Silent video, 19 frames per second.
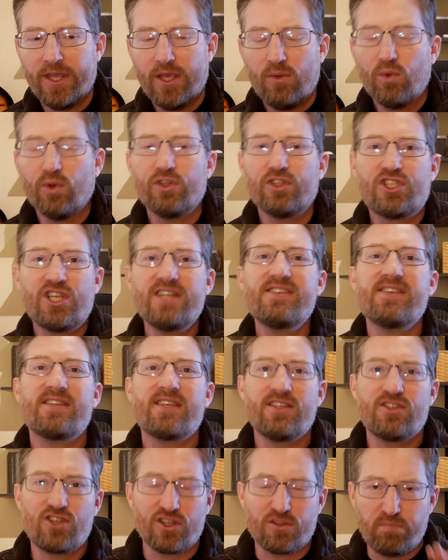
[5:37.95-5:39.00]
Well, Jesus
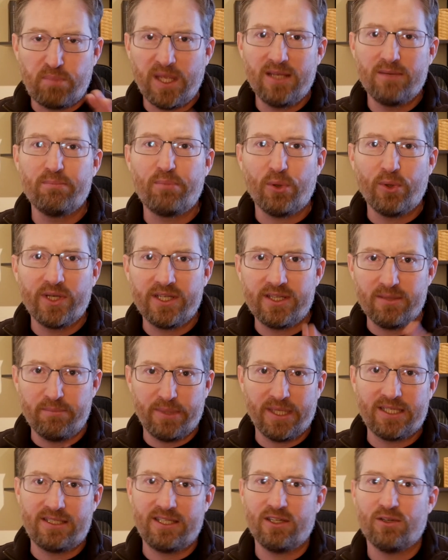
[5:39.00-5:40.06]
has just pinpointed the
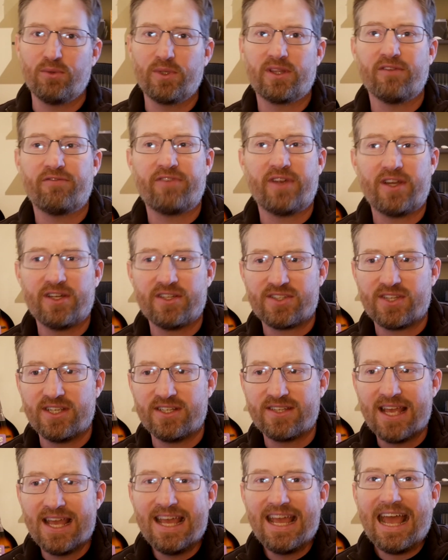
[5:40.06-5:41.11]
big deal with the
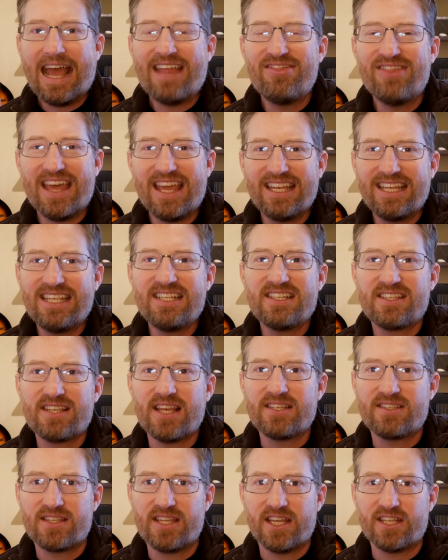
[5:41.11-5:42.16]
Pharisees. And then he
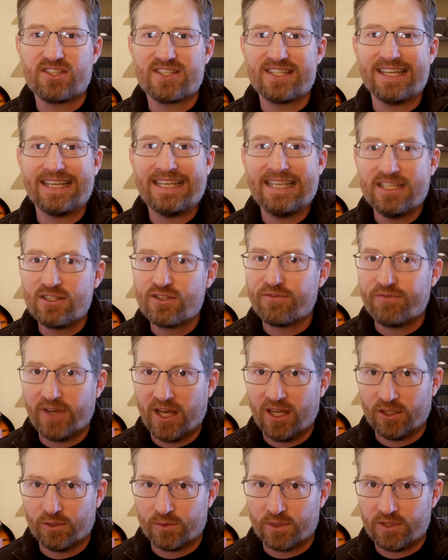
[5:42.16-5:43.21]
says this to his
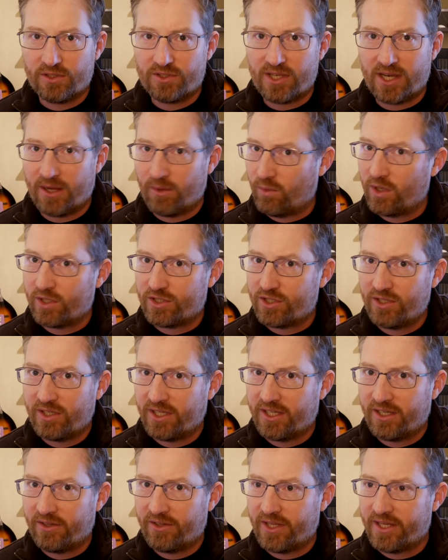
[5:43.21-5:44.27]
followers, and I want you to
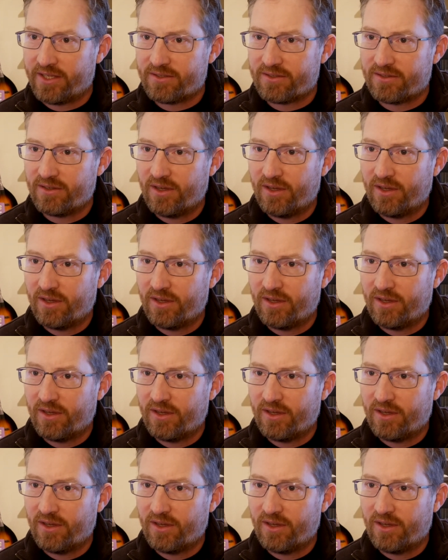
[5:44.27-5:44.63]
hear this.